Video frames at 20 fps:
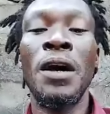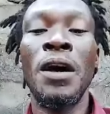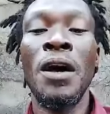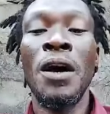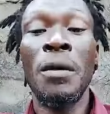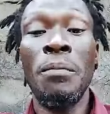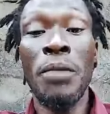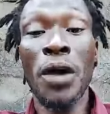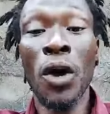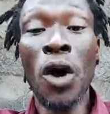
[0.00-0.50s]

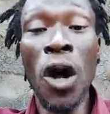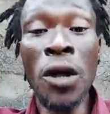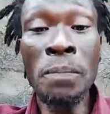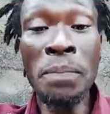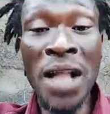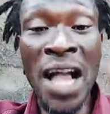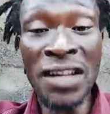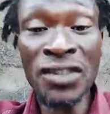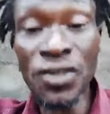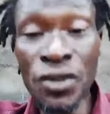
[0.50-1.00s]
May God
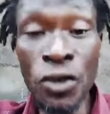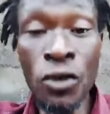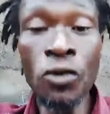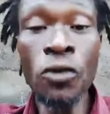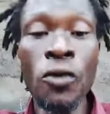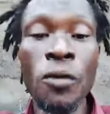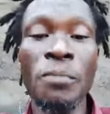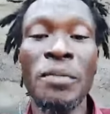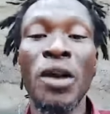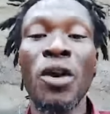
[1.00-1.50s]
bless
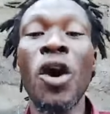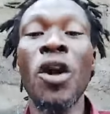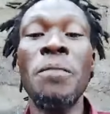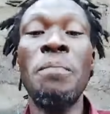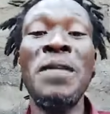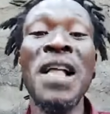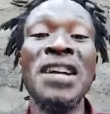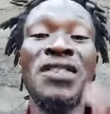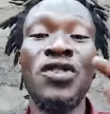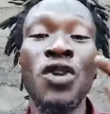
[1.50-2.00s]
you. May God
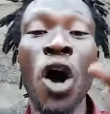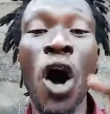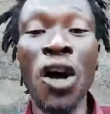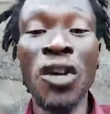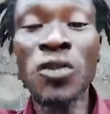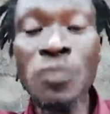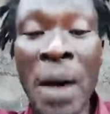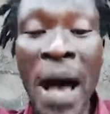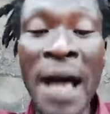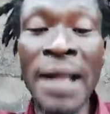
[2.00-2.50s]
bless your
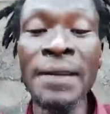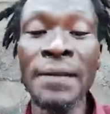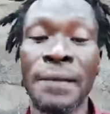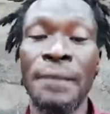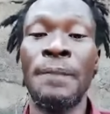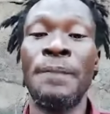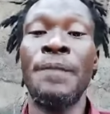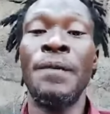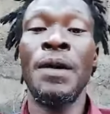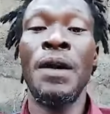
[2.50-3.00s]
husband.
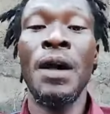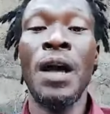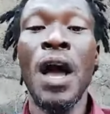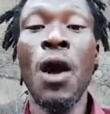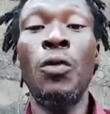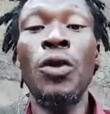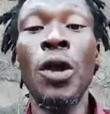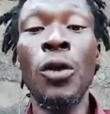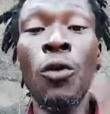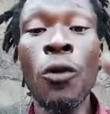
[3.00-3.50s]

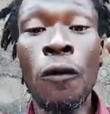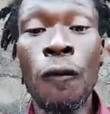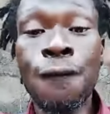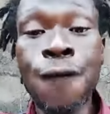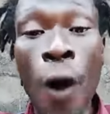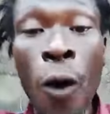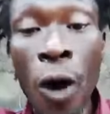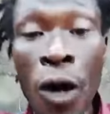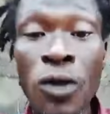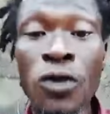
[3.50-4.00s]
And we look
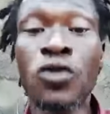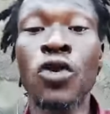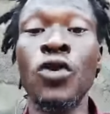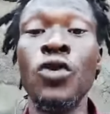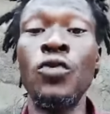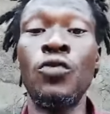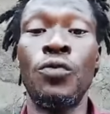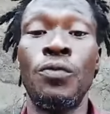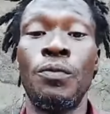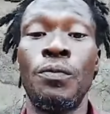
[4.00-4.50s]
forward to
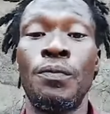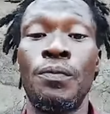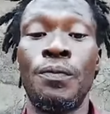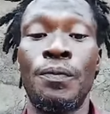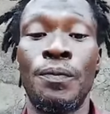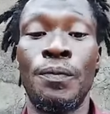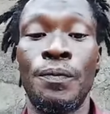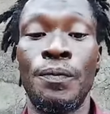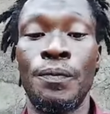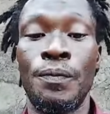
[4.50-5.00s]
you.
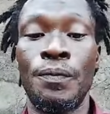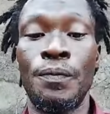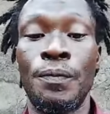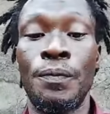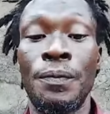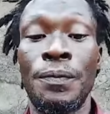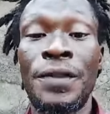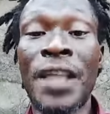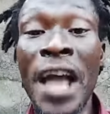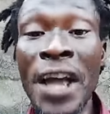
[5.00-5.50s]

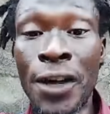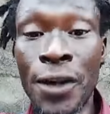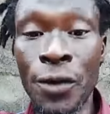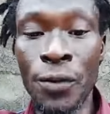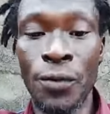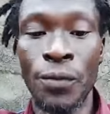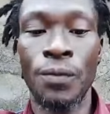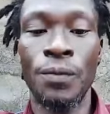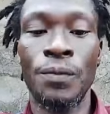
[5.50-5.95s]
Thank you.